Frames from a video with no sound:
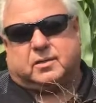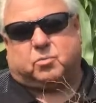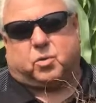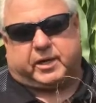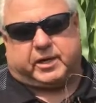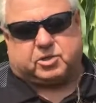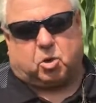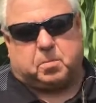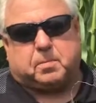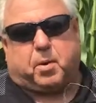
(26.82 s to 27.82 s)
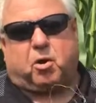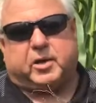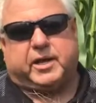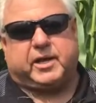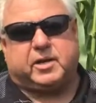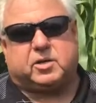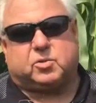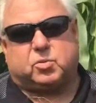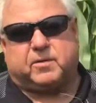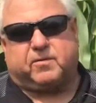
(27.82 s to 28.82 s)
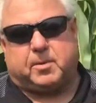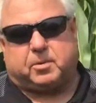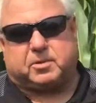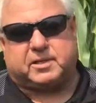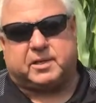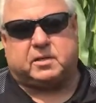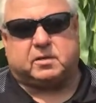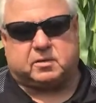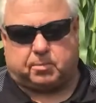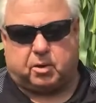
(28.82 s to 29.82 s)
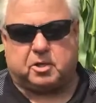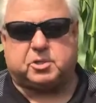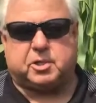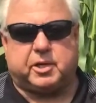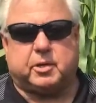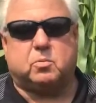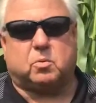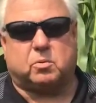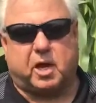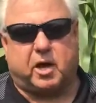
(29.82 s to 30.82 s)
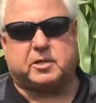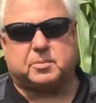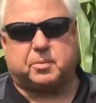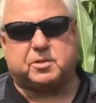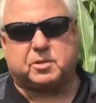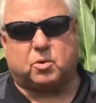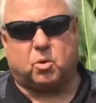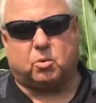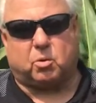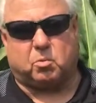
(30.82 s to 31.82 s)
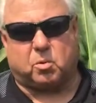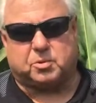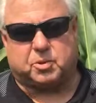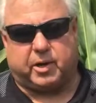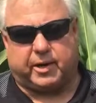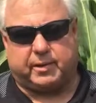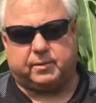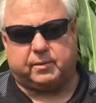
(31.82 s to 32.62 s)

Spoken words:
when it gets open pollinated, 25% of the progeny will not express a corn rootworm trait.